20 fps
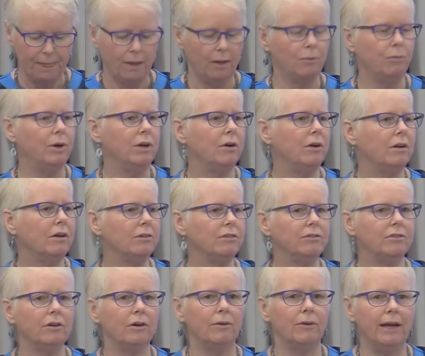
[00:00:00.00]
We
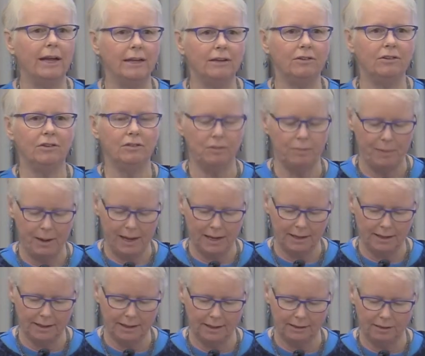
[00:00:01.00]
also
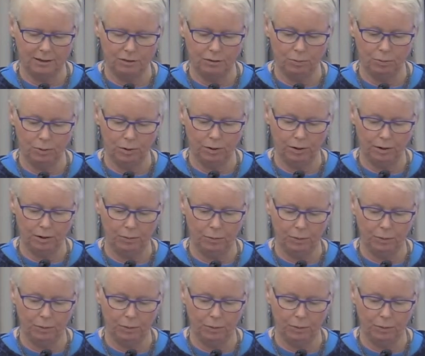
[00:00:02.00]
anticipated that this work